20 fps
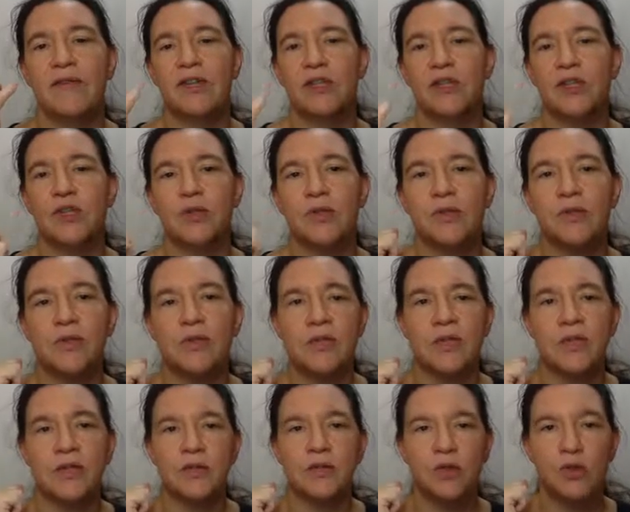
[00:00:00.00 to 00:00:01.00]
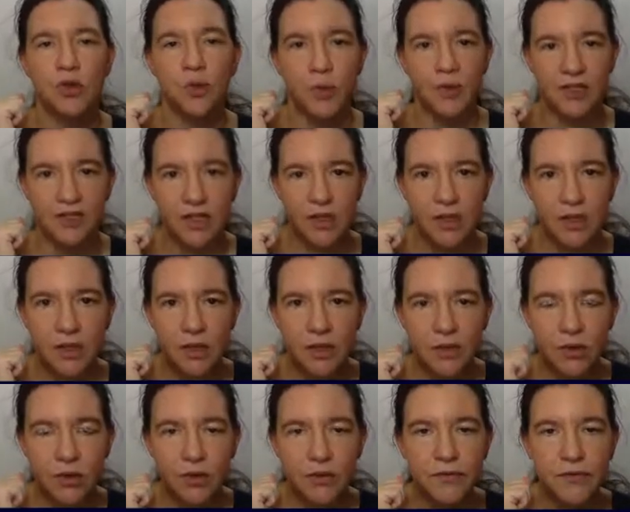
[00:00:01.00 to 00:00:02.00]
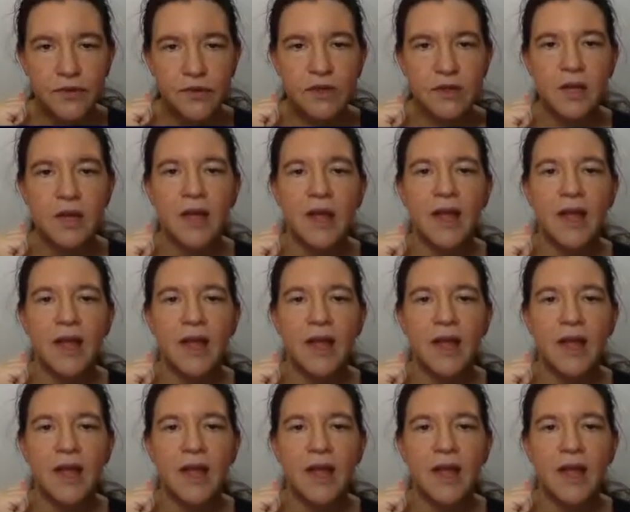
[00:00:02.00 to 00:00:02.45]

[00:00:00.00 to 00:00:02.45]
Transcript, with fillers: introduced supersingular curves,